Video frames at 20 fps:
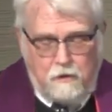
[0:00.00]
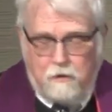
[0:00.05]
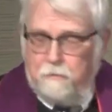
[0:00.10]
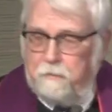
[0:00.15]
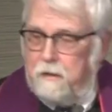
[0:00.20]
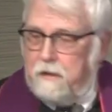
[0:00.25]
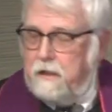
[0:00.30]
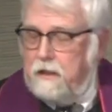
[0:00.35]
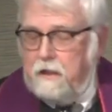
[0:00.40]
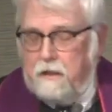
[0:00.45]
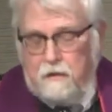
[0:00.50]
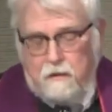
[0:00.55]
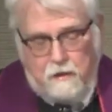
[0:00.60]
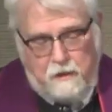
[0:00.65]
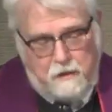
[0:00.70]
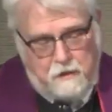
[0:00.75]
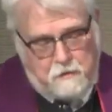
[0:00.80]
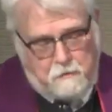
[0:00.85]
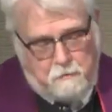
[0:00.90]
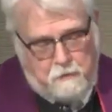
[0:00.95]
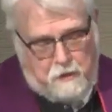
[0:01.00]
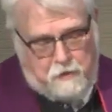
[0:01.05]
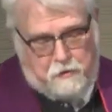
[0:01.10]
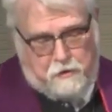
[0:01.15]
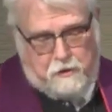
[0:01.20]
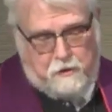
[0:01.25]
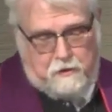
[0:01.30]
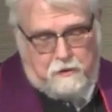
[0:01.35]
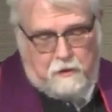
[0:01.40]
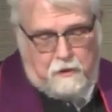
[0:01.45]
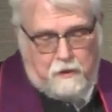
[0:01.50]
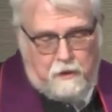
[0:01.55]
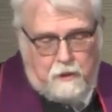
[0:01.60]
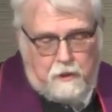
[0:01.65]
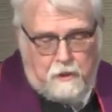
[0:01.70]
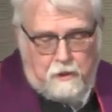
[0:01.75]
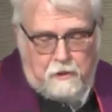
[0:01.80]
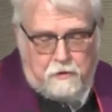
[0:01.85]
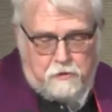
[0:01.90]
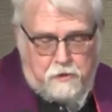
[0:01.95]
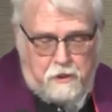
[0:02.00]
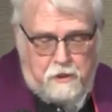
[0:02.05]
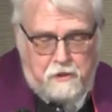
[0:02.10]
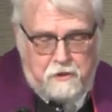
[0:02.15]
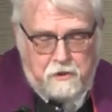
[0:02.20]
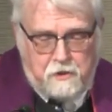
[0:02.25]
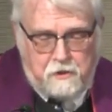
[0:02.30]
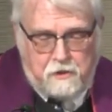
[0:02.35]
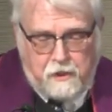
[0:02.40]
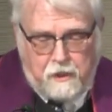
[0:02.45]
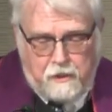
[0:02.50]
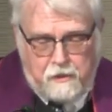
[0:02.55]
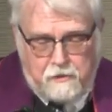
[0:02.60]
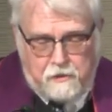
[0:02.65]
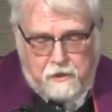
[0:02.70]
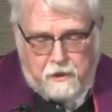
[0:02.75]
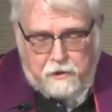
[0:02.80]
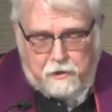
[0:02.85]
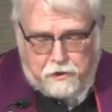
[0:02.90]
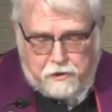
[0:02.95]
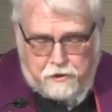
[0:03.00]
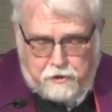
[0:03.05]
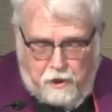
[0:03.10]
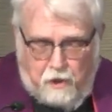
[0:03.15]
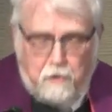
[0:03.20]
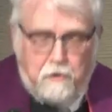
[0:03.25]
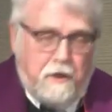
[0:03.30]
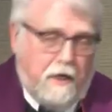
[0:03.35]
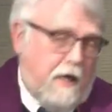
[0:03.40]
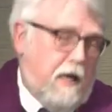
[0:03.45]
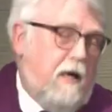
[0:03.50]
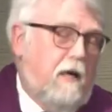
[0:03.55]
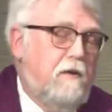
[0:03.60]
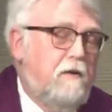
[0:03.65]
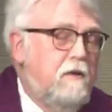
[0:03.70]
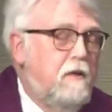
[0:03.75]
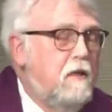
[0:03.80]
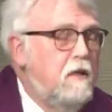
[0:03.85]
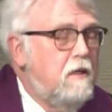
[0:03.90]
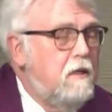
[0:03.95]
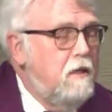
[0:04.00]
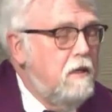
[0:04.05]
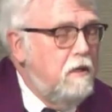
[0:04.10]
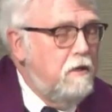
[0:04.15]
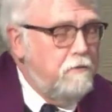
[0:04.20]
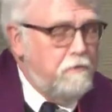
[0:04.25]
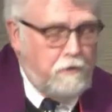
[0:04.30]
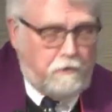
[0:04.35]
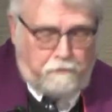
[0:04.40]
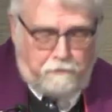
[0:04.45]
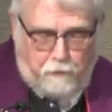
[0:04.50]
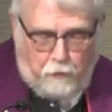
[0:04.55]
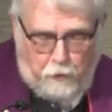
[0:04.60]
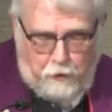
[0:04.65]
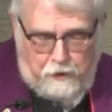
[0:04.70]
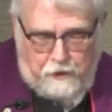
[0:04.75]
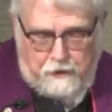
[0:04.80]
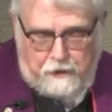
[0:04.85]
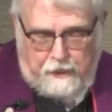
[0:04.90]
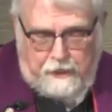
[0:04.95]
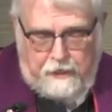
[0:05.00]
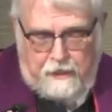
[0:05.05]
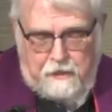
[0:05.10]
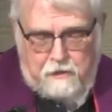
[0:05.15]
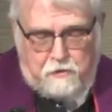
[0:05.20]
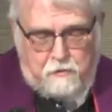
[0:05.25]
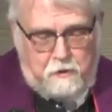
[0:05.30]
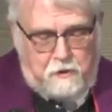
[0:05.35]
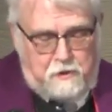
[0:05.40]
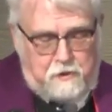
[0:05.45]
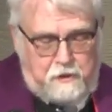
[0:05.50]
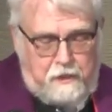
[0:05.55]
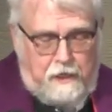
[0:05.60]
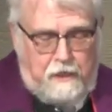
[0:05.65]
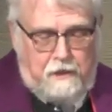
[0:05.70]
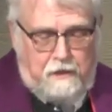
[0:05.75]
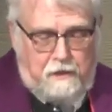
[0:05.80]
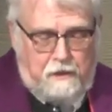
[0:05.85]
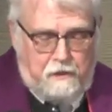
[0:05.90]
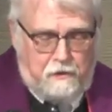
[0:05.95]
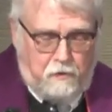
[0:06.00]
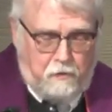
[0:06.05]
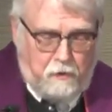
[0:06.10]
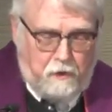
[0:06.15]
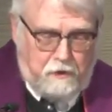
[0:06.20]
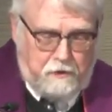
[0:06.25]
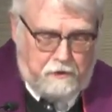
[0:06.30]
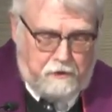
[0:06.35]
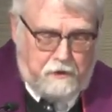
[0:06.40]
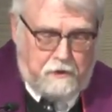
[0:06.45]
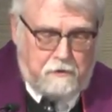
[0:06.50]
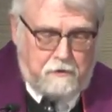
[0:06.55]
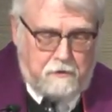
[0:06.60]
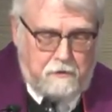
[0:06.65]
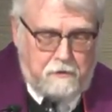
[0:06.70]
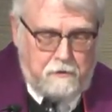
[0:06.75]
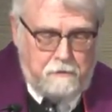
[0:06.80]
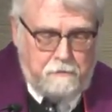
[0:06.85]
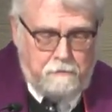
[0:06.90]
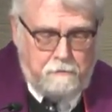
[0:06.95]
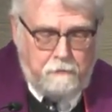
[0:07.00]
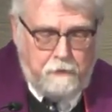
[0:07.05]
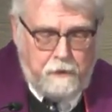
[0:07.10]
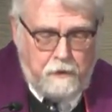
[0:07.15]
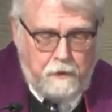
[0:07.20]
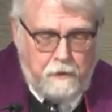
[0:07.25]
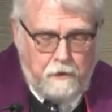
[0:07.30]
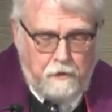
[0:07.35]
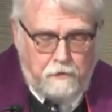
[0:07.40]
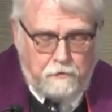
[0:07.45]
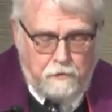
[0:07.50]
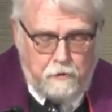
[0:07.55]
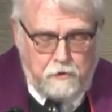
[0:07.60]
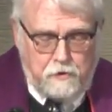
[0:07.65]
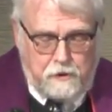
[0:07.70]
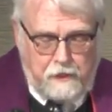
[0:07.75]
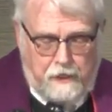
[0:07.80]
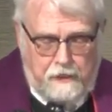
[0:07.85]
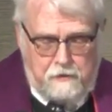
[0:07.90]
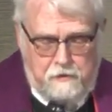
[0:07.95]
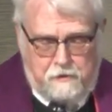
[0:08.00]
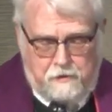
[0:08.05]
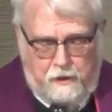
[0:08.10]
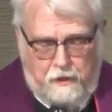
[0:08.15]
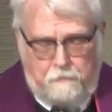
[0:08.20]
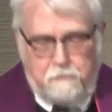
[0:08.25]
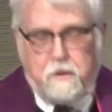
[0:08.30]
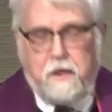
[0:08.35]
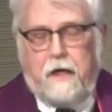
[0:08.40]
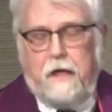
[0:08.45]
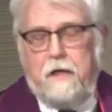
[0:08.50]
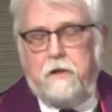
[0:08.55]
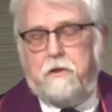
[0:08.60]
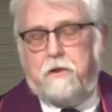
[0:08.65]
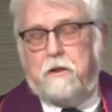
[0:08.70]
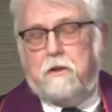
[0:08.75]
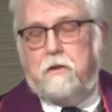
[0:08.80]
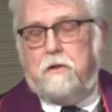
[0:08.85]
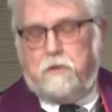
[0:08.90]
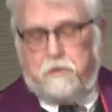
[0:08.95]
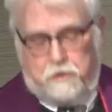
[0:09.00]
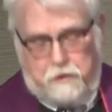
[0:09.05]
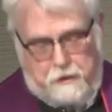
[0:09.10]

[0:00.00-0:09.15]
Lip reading: To begin his mission, Jesus has a showdown for 40 days with Satan in the wilderness. Through Satan's temptations,